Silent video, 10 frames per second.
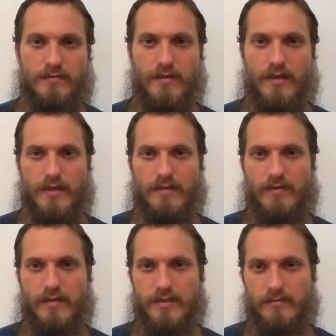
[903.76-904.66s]
very,
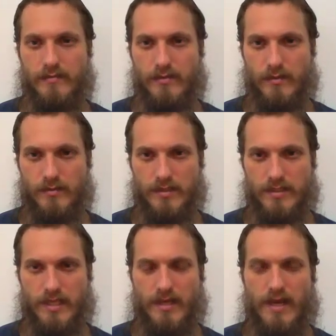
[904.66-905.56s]
very difficult to
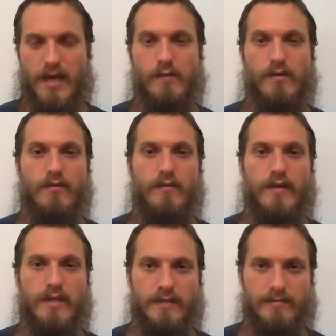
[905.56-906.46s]
say, how do I want my
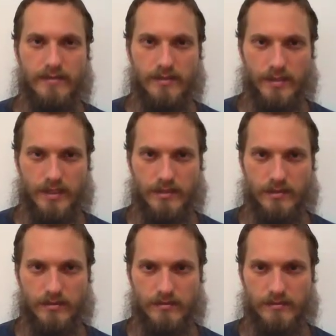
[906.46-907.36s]
life to
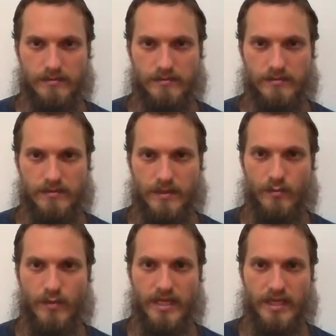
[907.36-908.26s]
change? And you
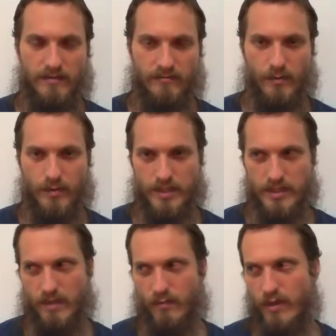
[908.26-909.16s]
might get
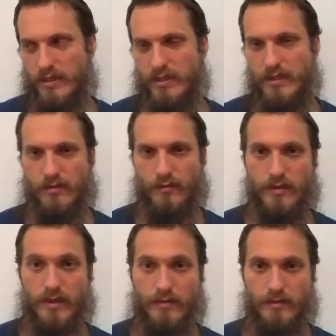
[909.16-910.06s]
focused on one thing or
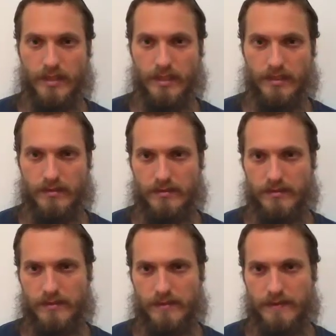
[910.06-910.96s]
another thing,
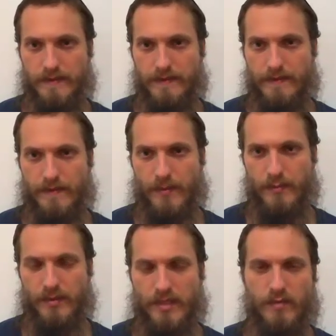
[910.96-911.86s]

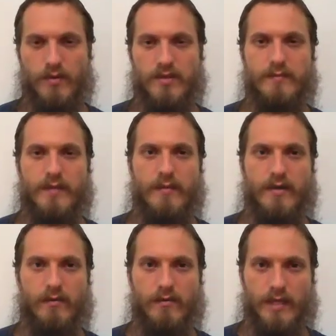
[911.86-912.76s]
but like, what is about my
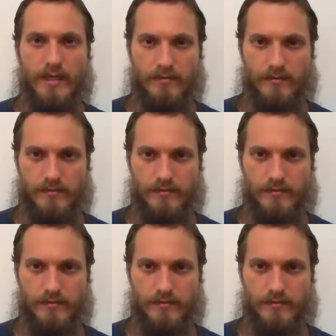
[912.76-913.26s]
whole life?